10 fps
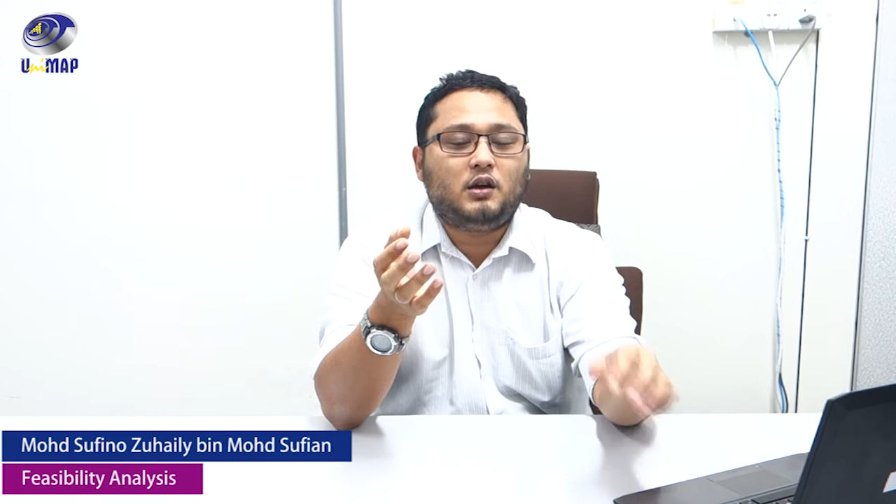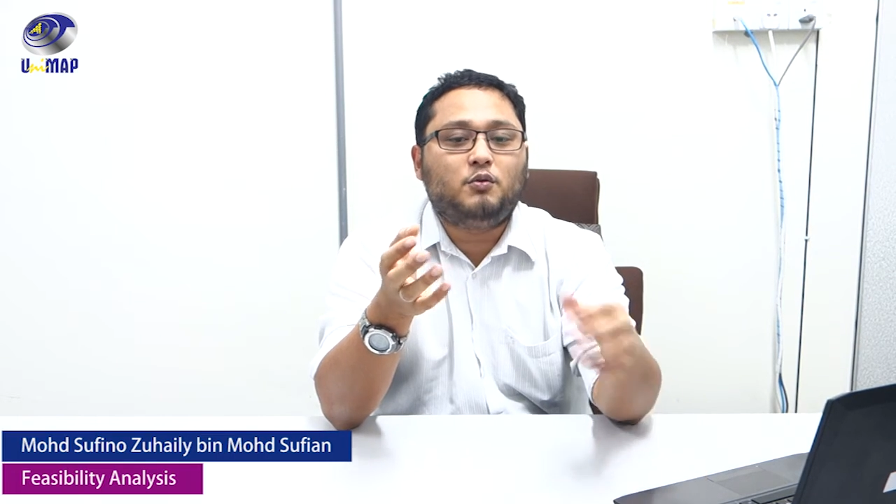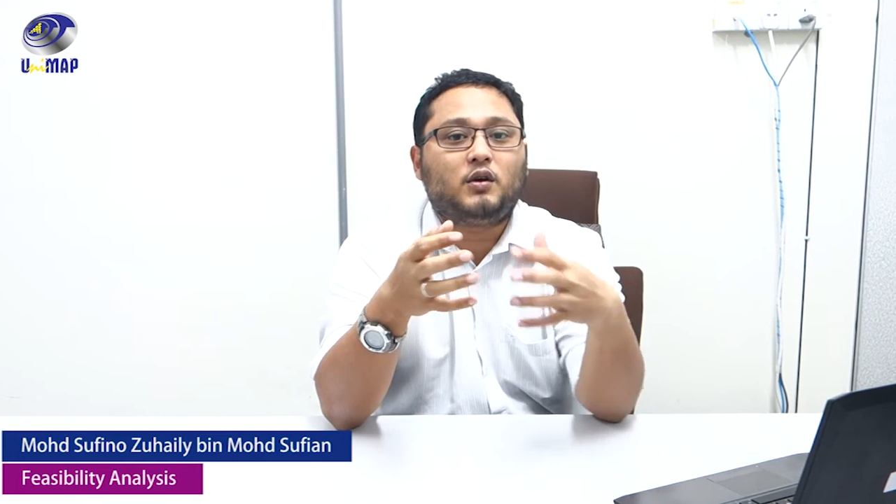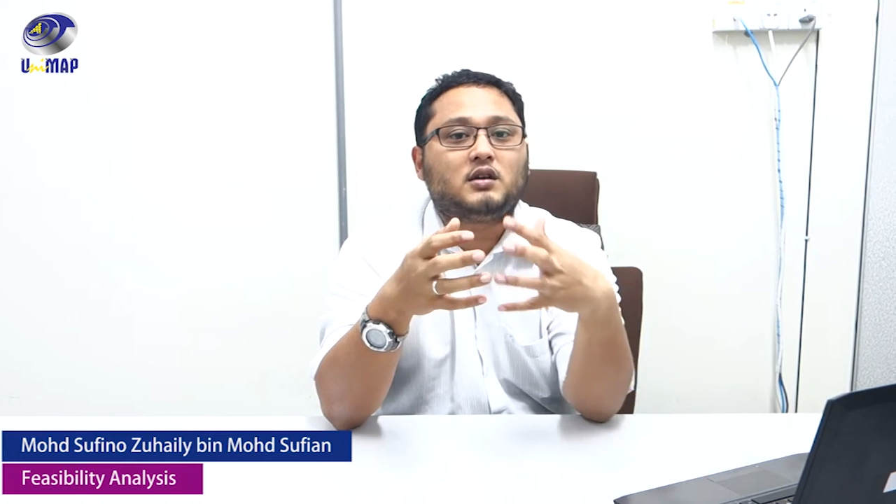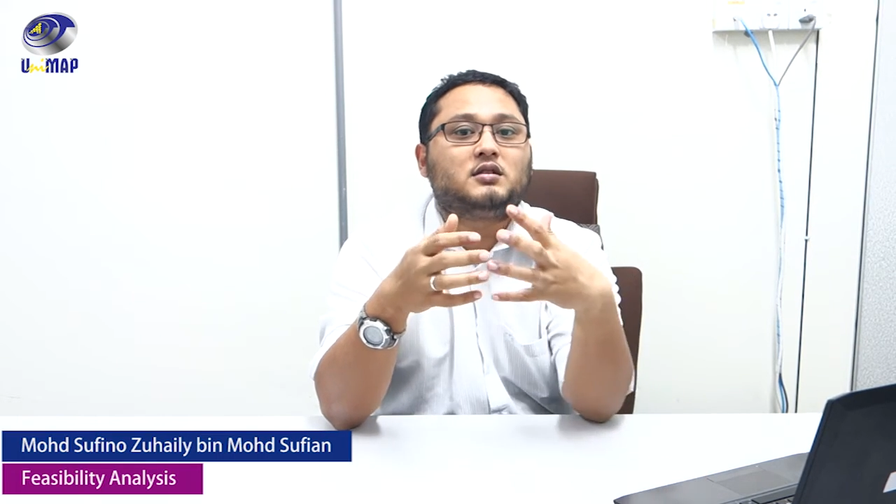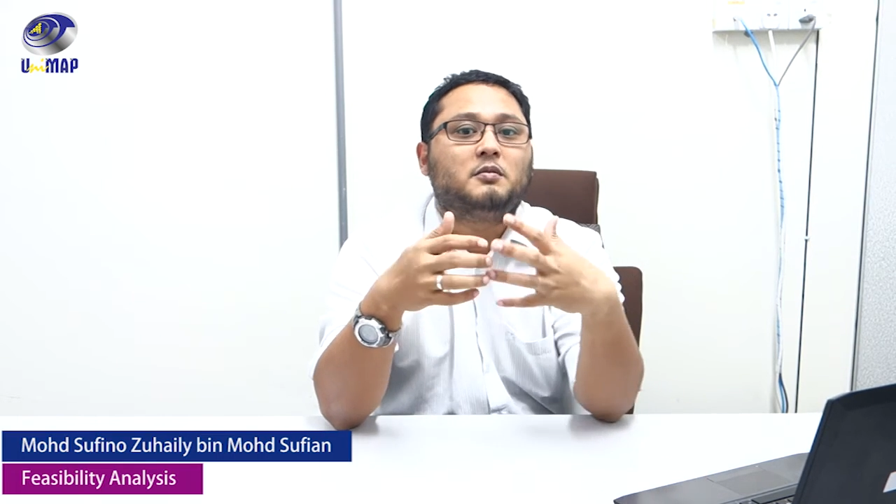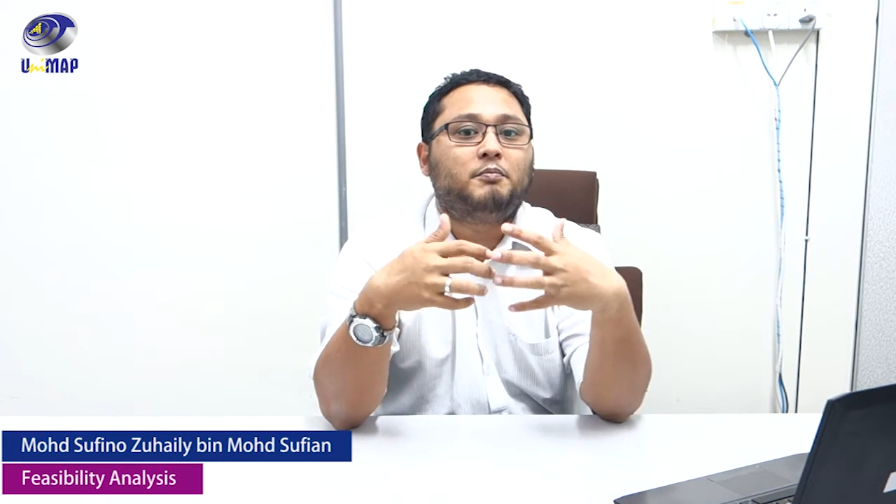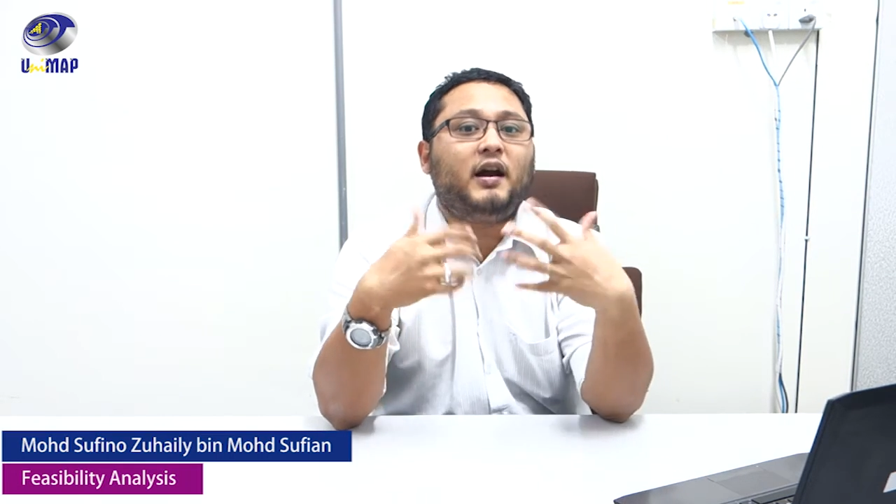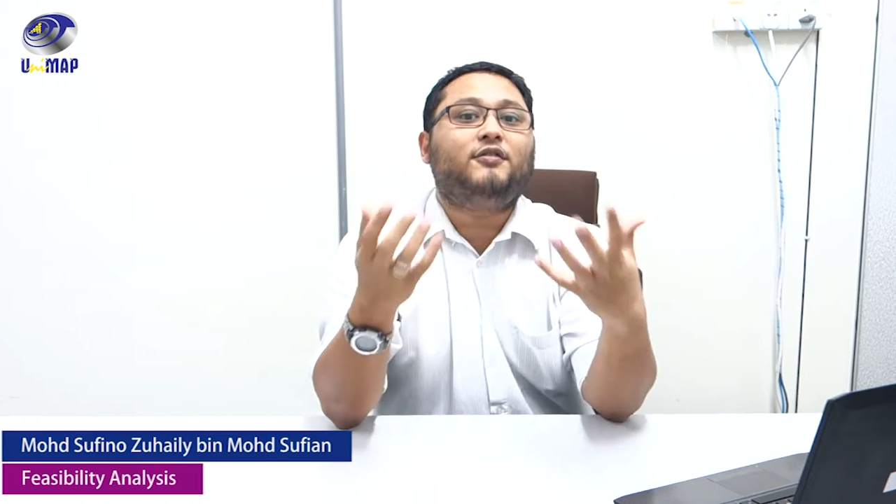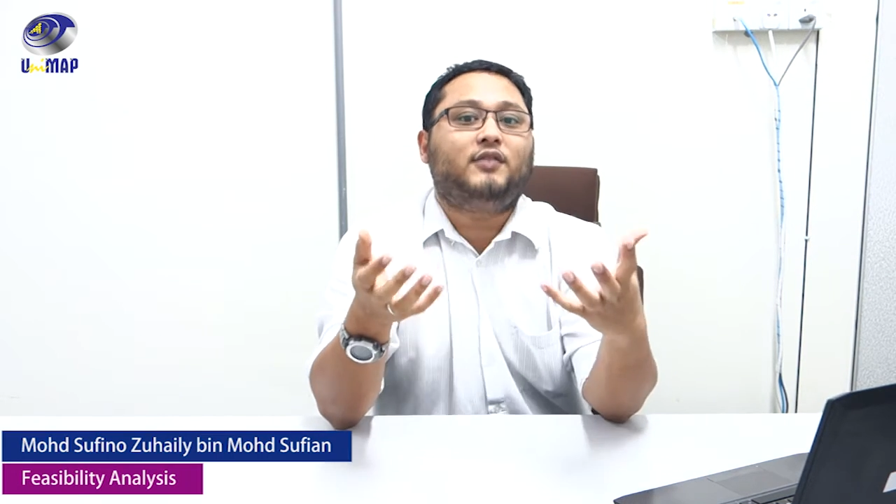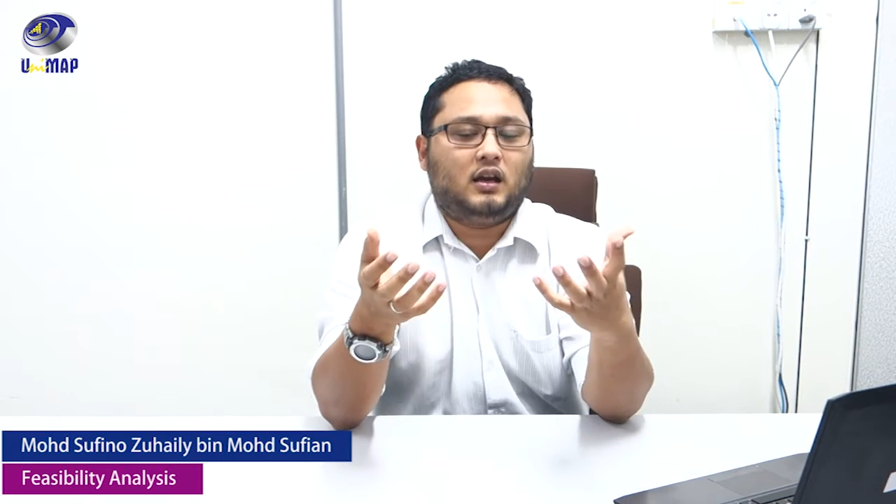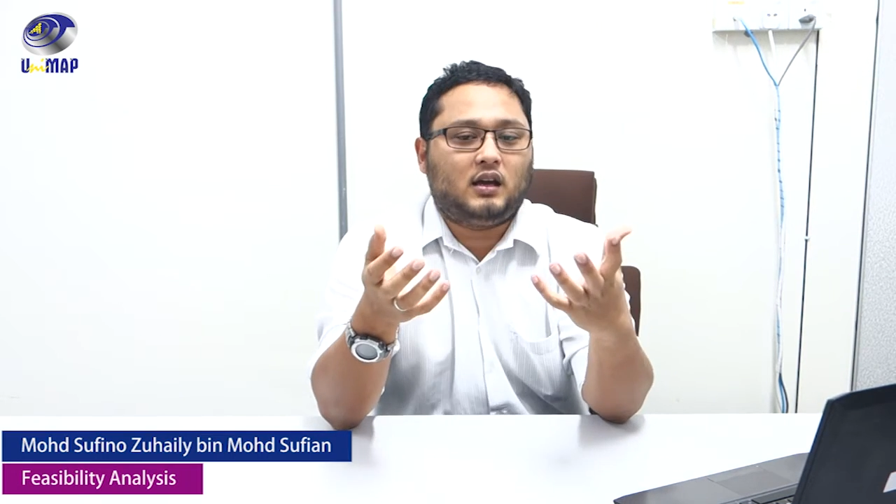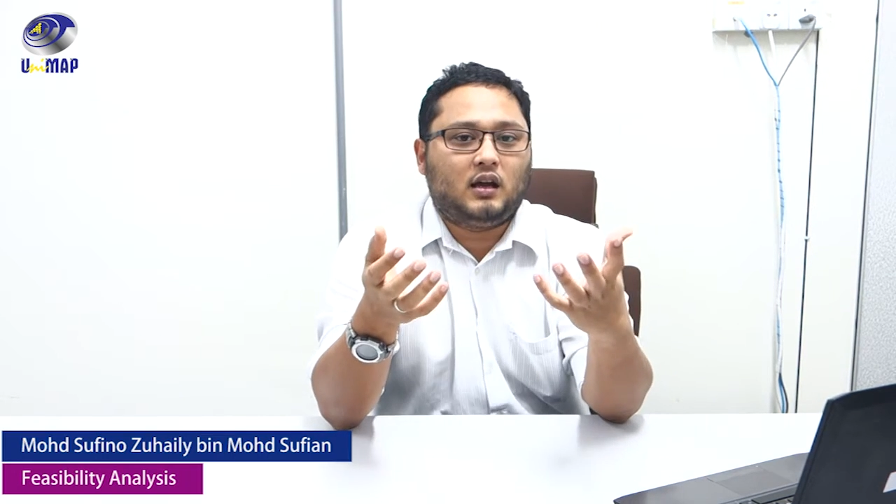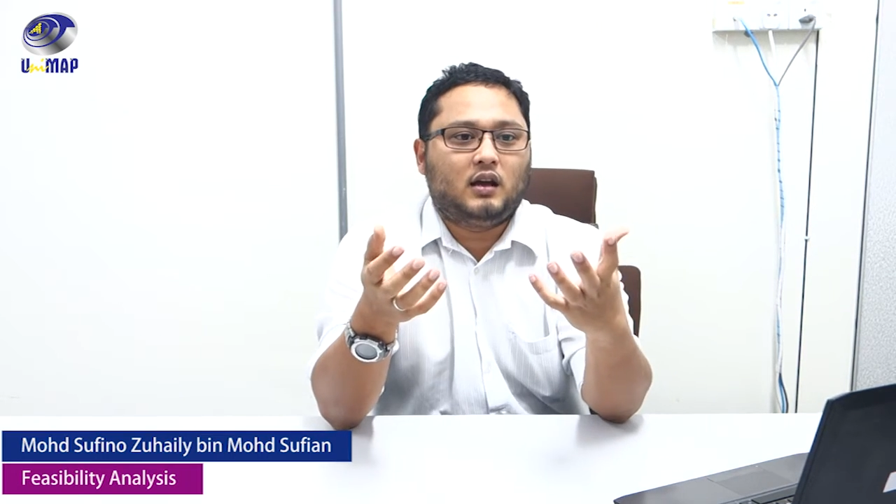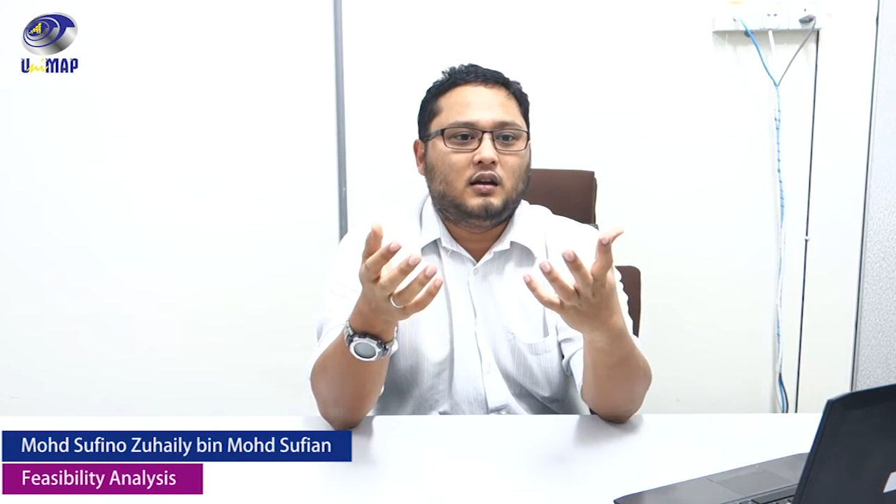it was breathtaking.